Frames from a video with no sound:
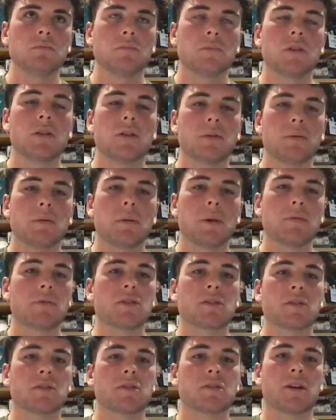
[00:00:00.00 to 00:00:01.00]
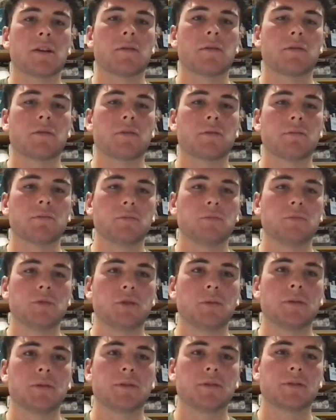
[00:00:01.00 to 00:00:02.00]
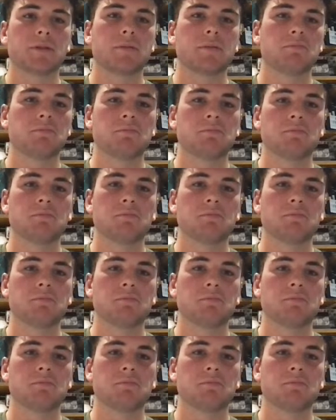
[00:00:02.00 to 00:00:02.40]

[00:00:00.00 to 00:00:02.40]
yeah, I'm just excited for it, to be honest.